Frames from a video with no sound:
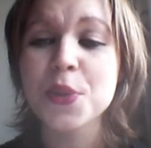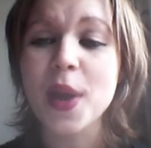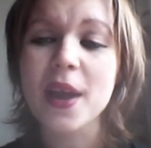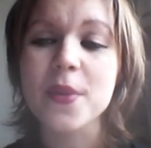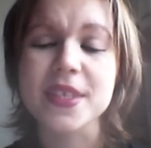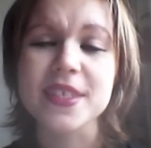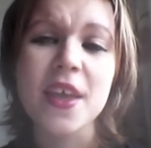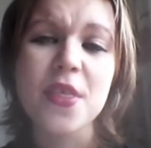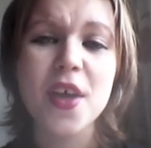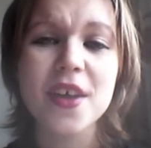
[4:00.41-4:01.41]
hours,
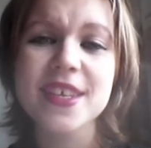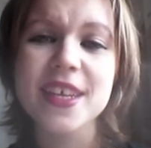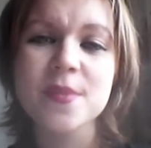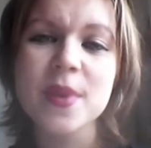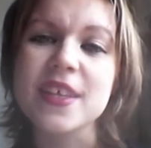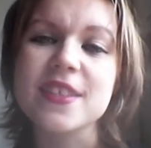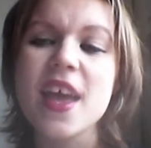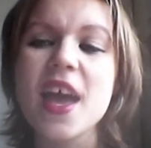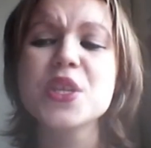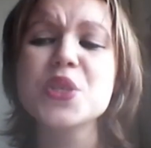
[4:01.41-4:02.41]
13 minutes
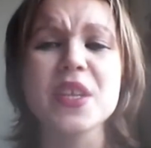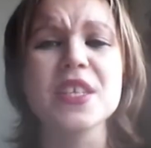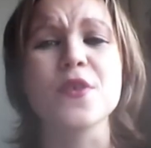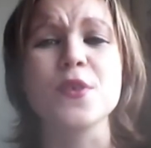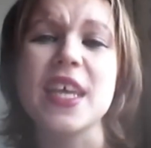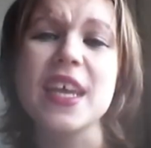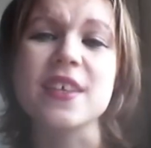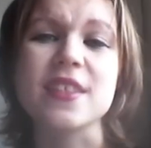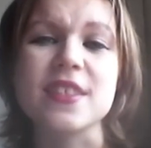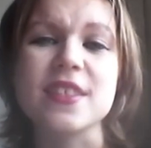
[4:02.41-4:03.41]
and 24
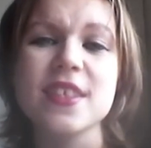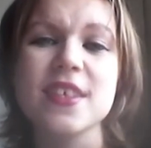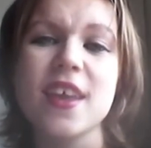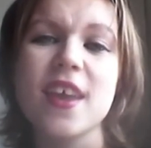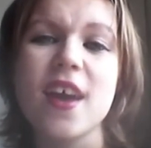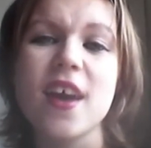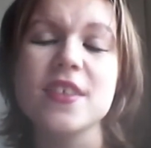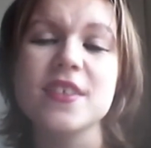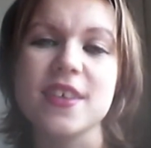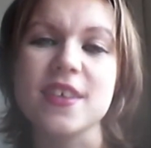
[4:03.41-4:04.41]
seconds
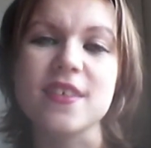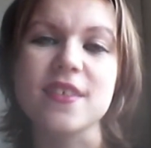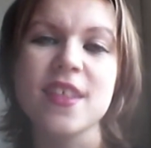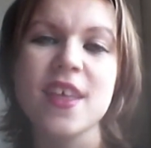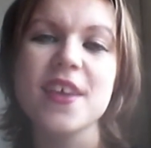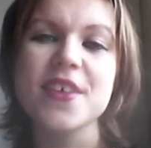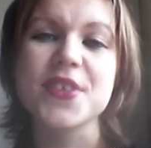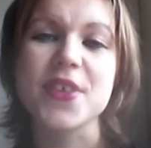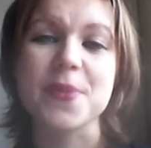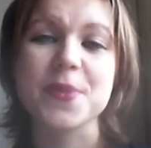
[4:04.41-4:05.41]
until
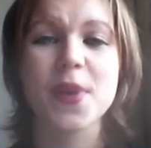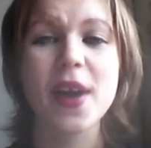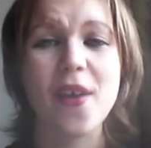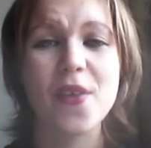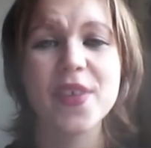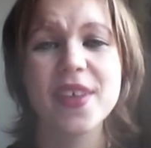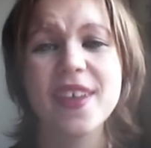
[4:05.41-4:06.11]
Asylum 12.